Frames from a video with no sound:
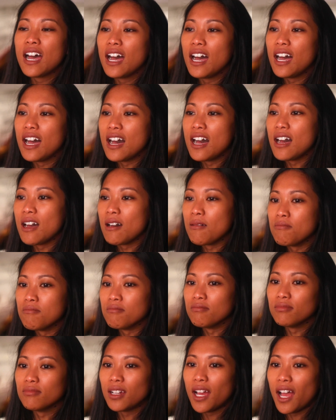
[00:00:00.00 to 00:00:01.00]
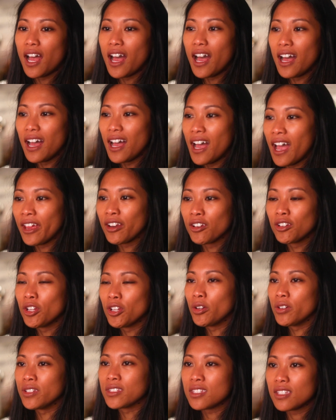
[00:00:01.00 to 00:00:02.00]
I don't
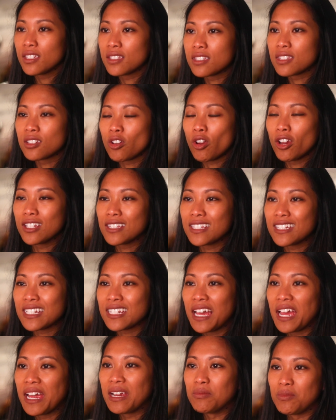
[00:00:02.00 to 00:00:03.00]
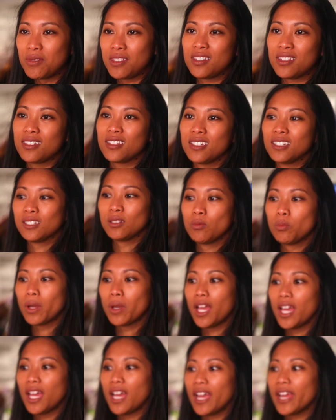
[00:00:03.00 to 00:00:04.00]
know, it's crazy times.
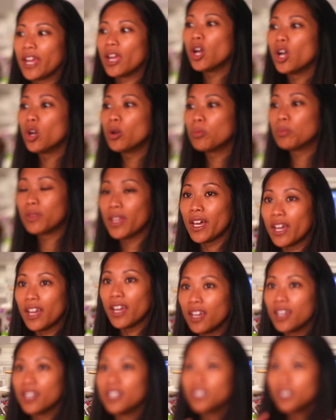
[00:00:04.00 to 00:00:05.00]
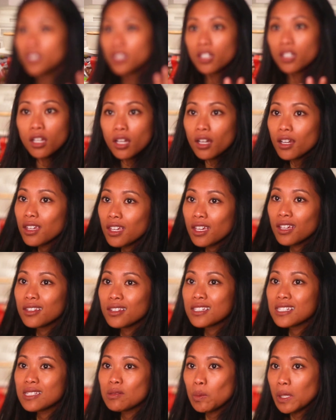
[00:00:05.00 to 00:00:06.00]
But I hope that
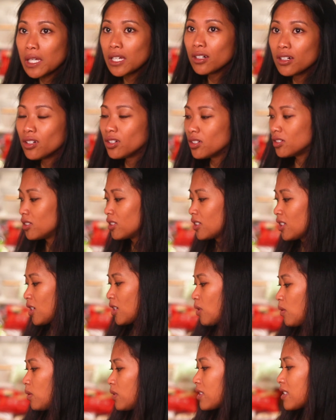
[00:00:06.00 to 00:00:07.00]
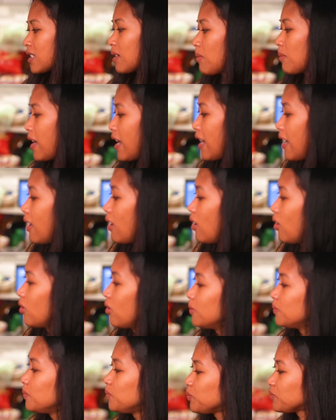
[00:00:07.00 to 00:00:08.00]
cooking this meal will somehow
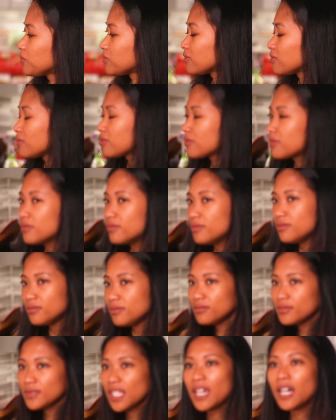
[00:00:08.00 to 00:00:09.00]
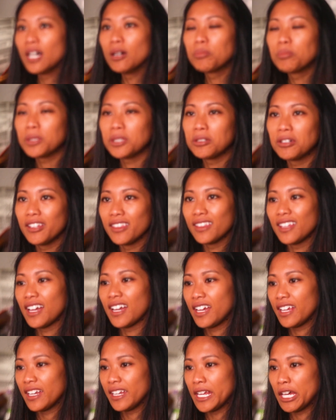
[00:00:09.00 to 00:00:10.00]
help you on
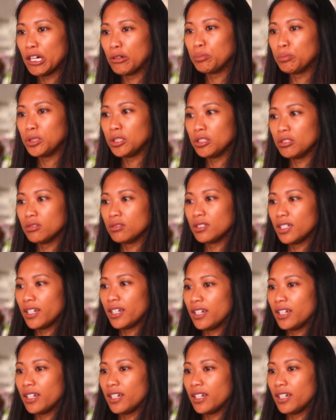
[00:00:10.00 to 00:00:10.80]
that and help you,